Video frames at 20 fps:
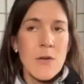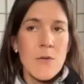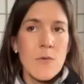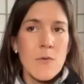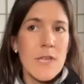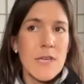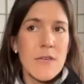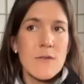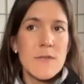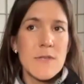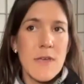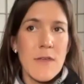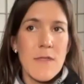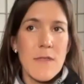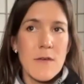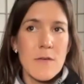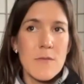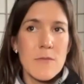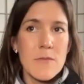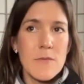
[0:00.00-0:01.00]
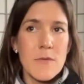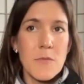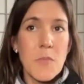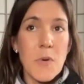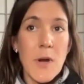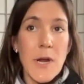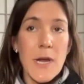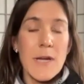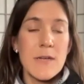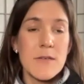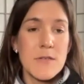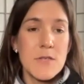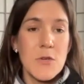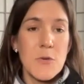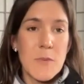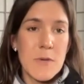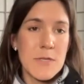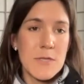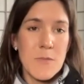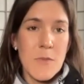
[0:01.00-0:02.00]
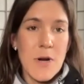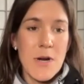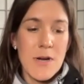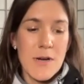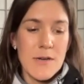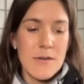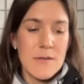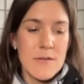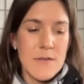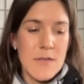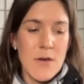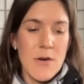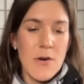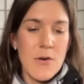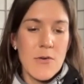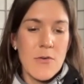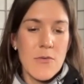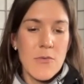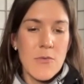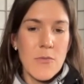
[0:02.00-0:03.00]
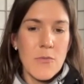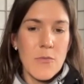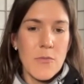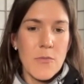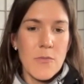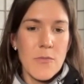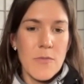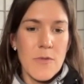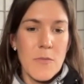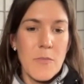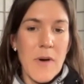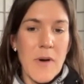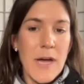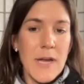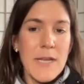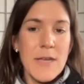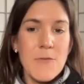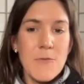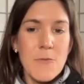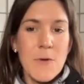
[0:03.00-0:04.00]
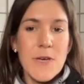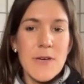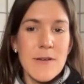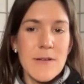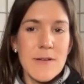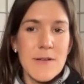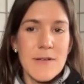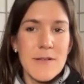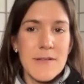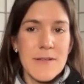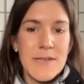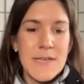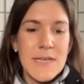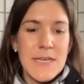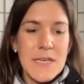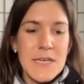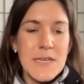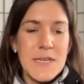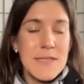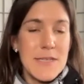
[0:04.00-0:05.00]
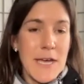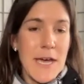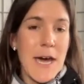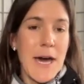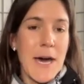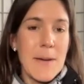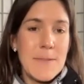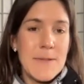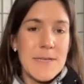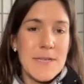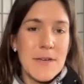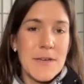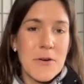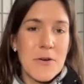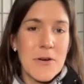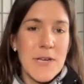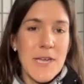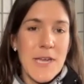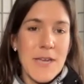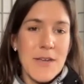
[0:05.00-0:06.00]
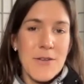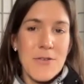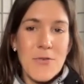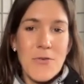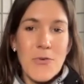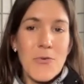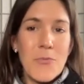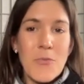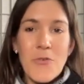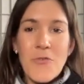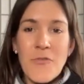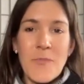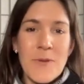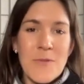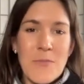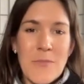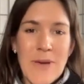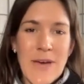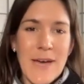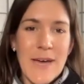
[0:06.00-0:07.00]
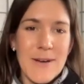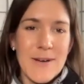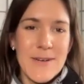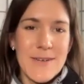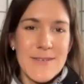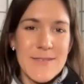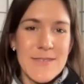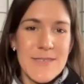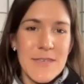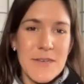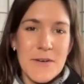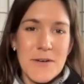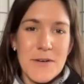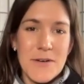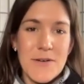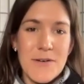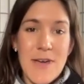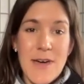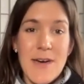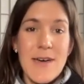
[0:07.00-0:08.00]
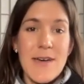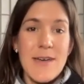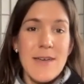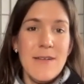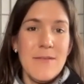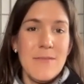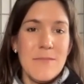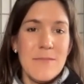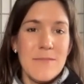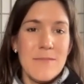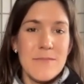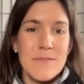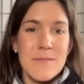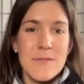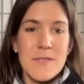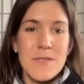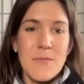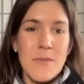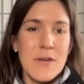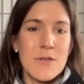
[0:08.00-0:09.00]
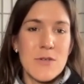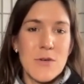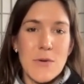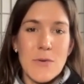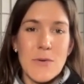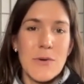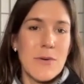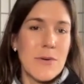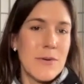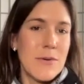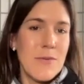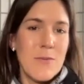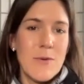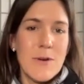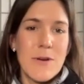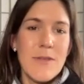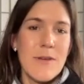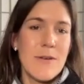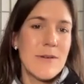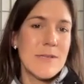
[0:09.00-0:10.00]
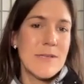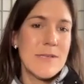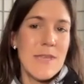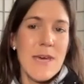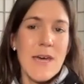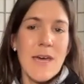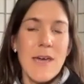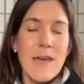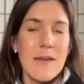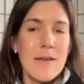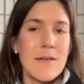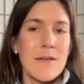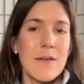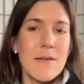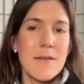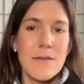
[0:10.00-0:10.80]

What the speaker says: Well, like you said, the brain is super smart. So the body will adapt and create new movement patterns that are not symmetrical, or where there is that